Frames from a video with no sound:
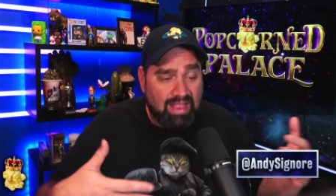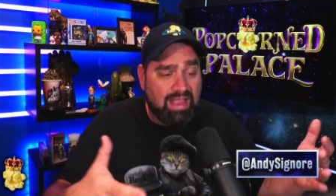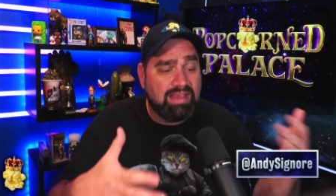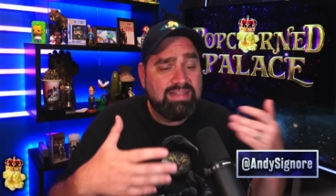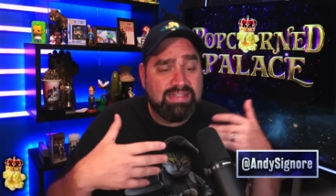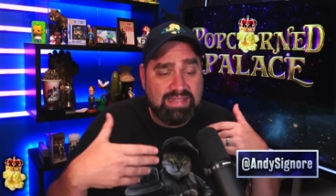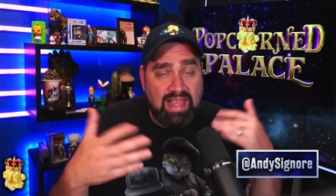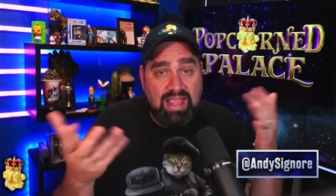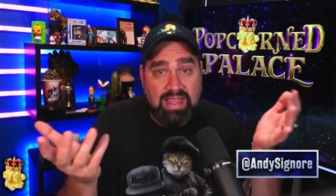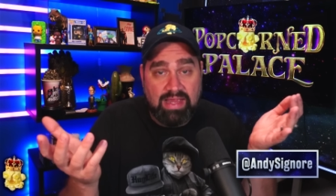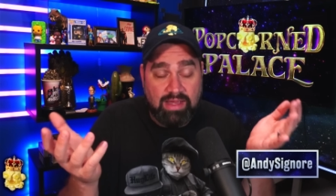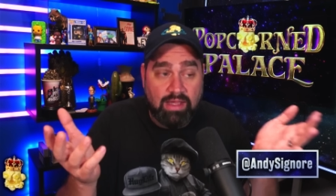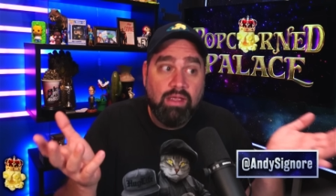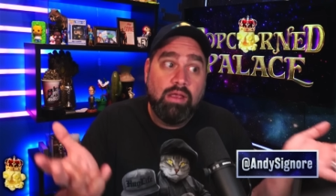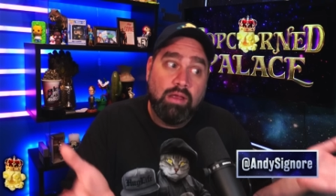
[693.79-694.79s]
I
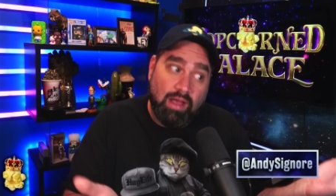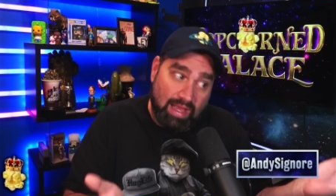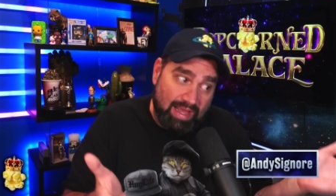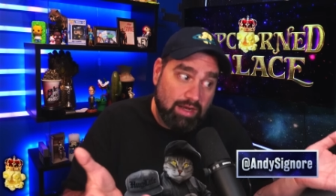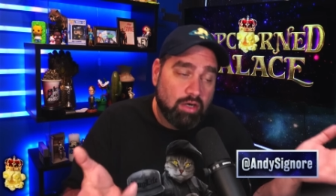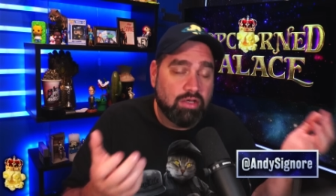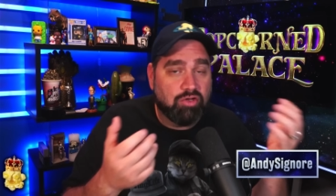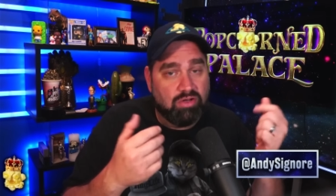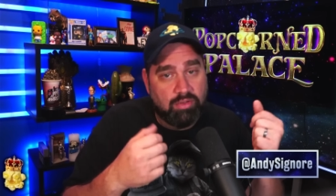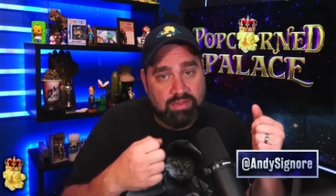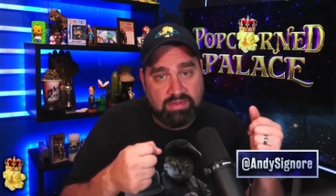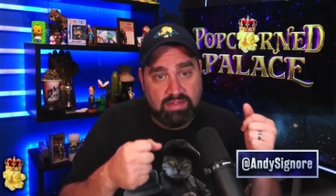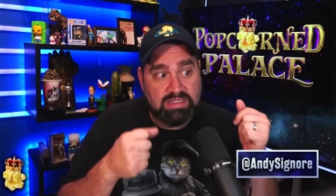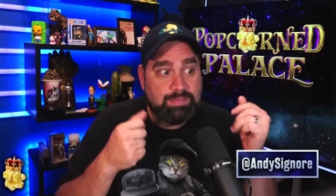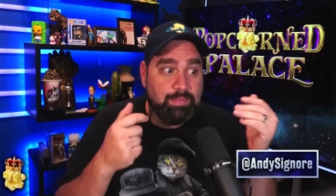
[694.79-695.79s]
say, I don't agree
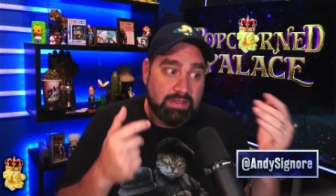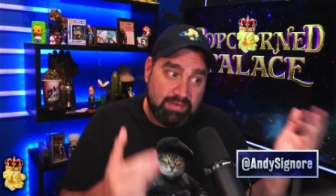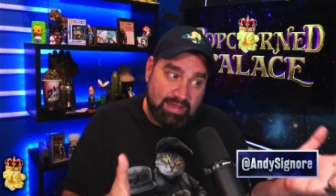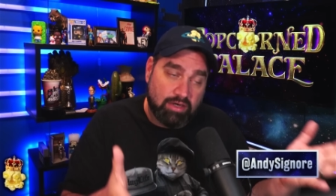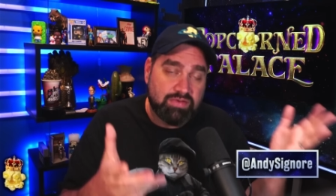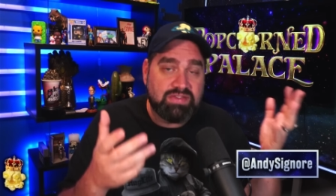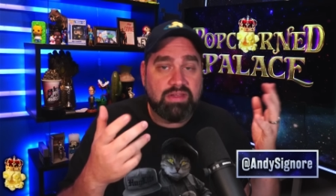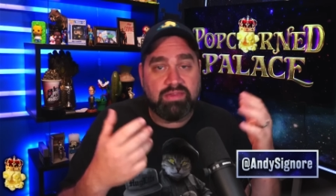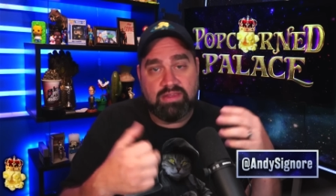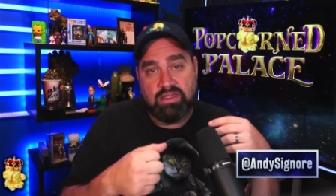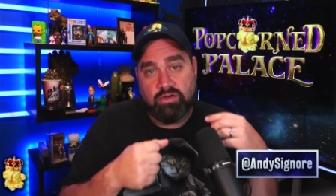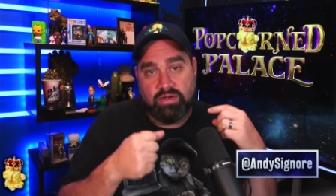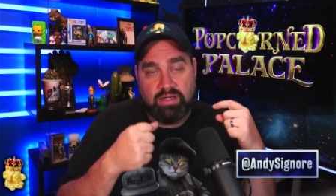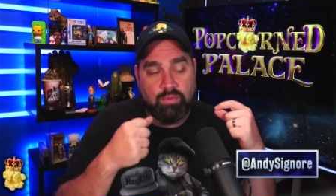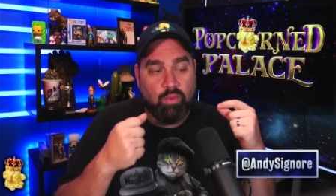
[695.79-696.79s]
with this, but there's a
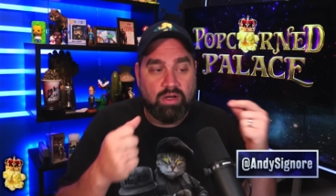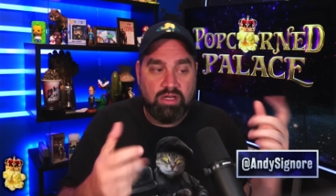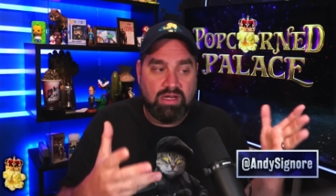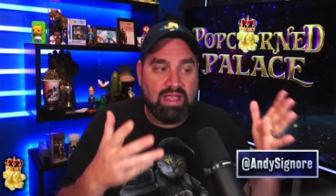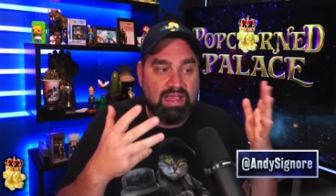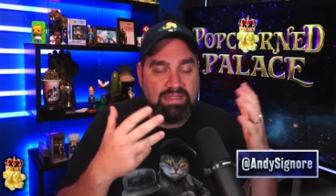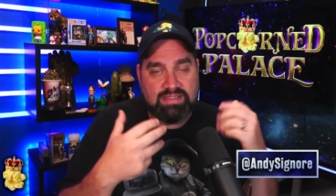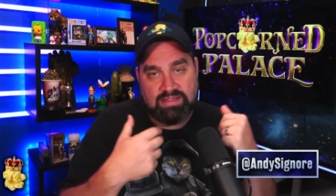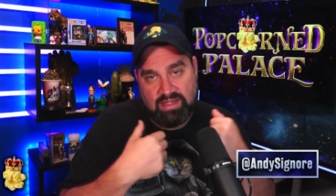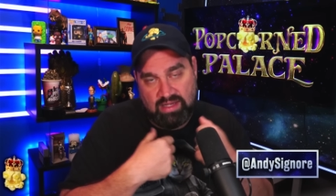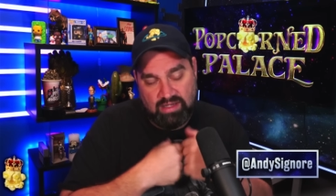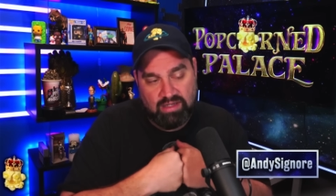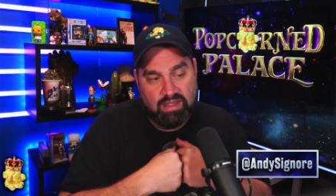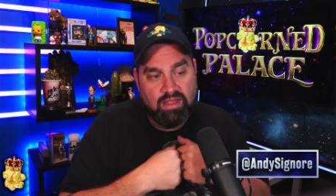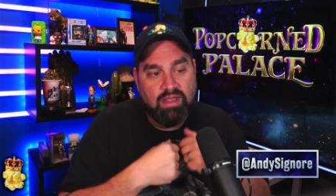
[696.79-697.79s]
theory. What do you guys
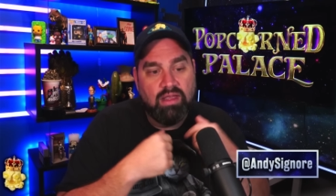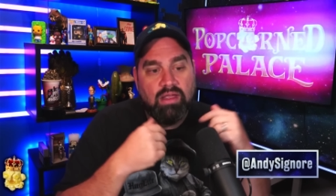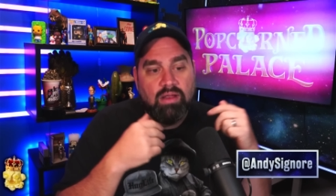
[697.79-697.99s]
think?